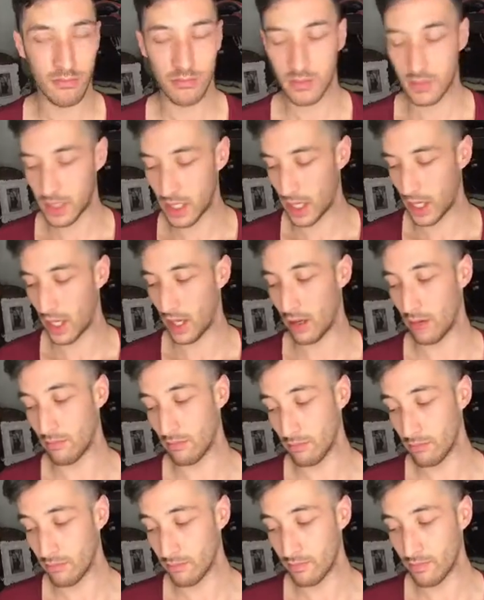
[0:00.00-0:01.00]
the
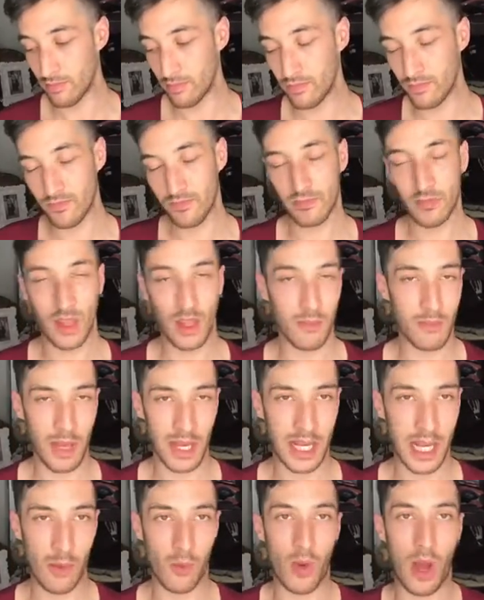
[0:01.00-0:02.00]

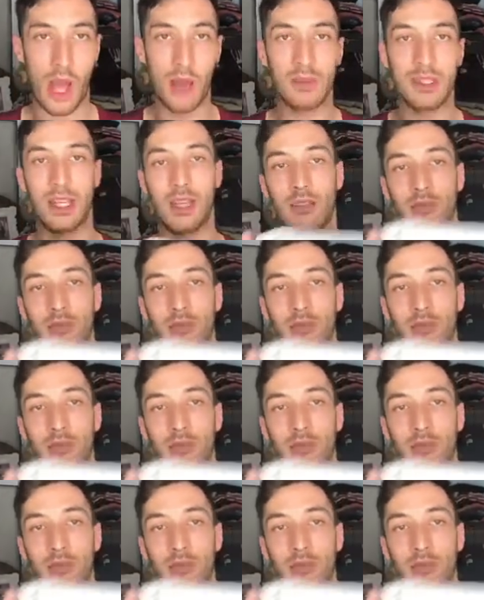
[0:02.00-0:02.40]
makeup wipes